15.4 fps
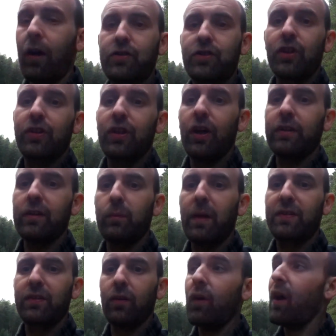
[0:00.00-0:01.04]
I just heard the
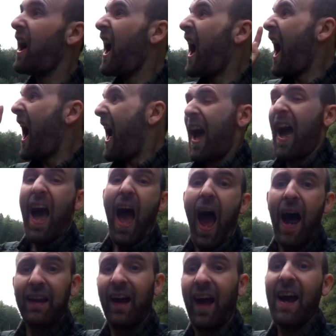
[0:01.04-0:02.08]
whistle,
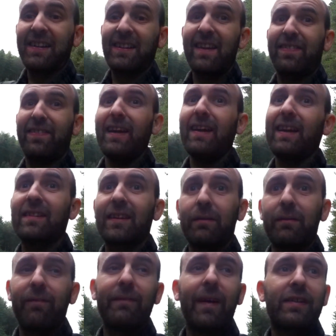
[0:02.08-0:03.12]
and I actually think it's
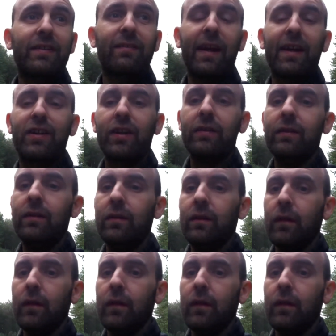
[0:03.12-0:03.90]
coming from that direction.